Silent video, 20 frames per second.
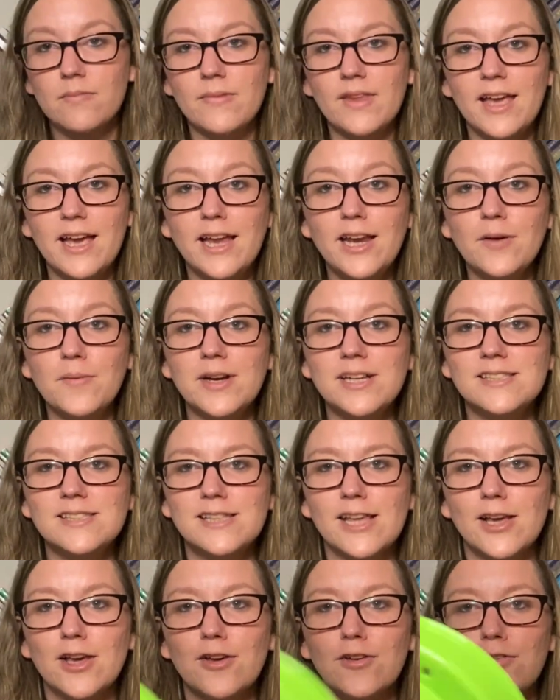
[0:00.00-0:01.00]
anyways,
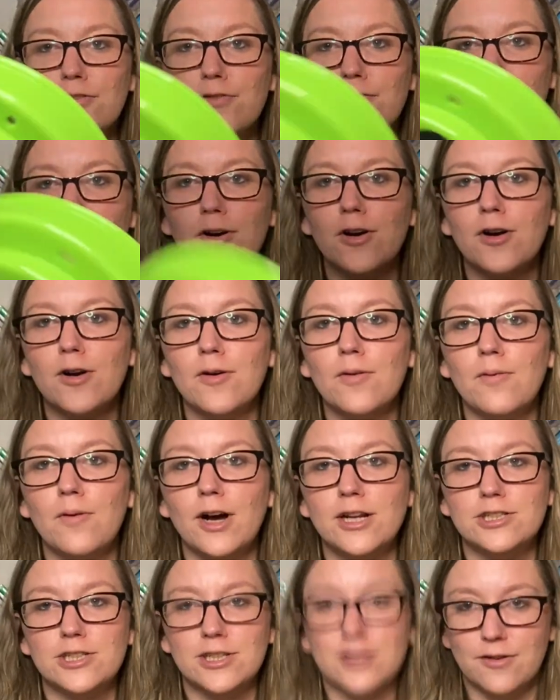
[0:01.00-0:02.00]
thank you for
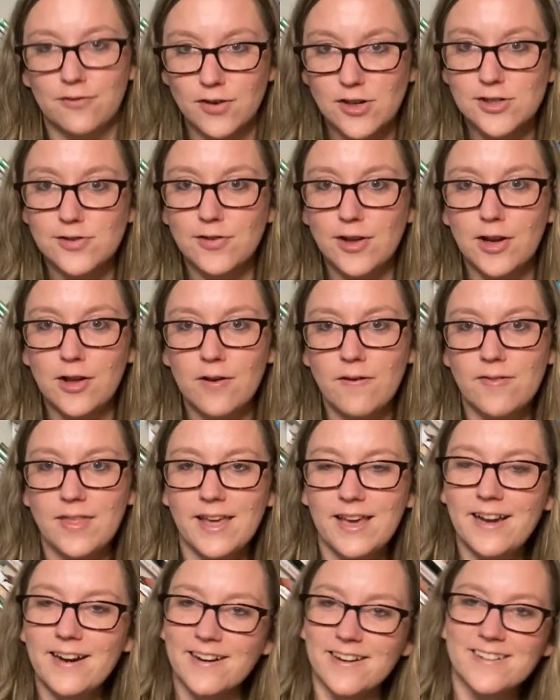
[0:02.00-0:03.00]
watching the first video of the
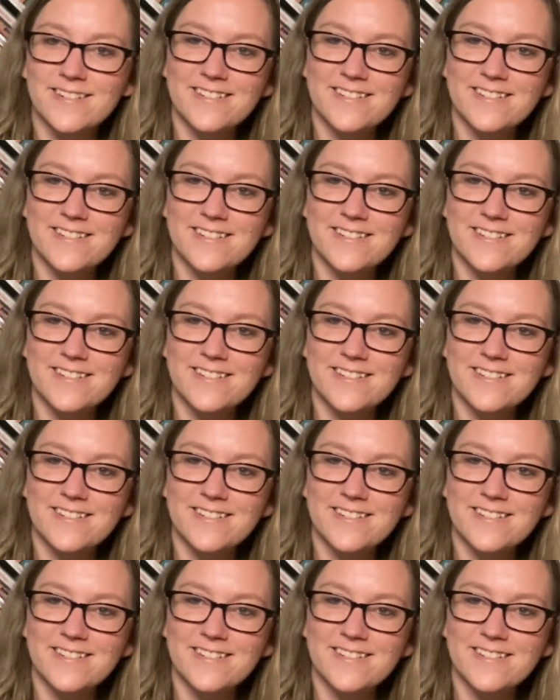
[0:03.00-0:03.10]
year.